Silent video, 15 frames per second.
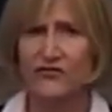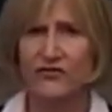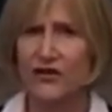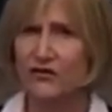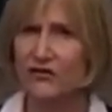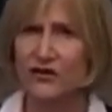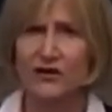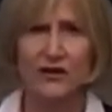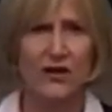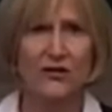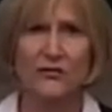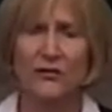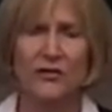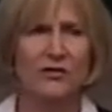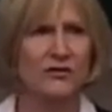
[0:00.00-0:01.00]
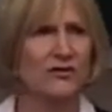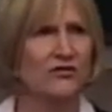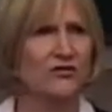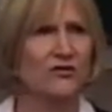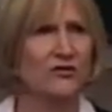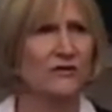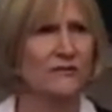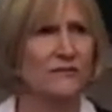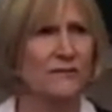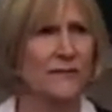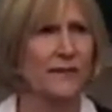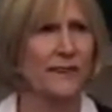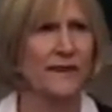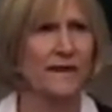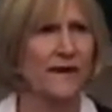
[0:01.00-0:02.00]
fairly harmoniously,
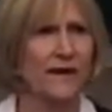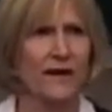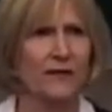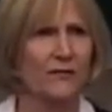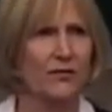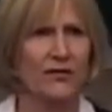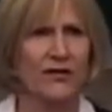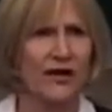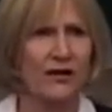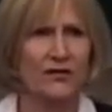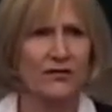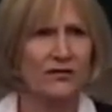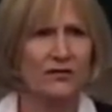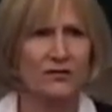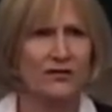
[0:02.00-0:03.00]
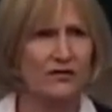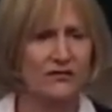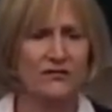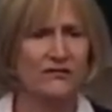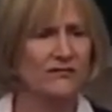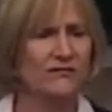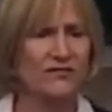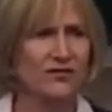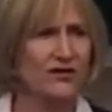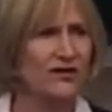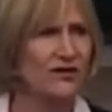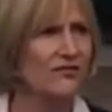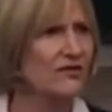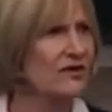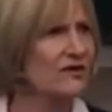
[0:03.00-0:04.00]
without
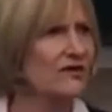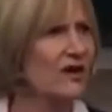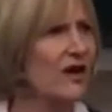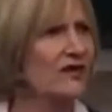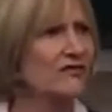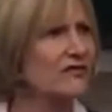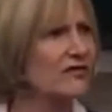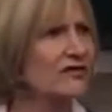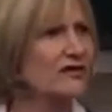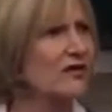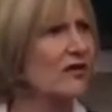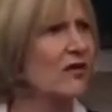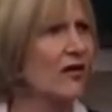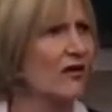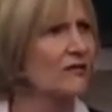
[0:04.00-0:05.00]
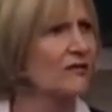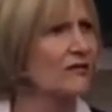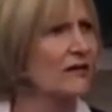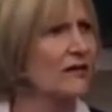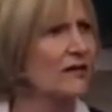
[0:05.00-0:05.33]
significant conflict at all.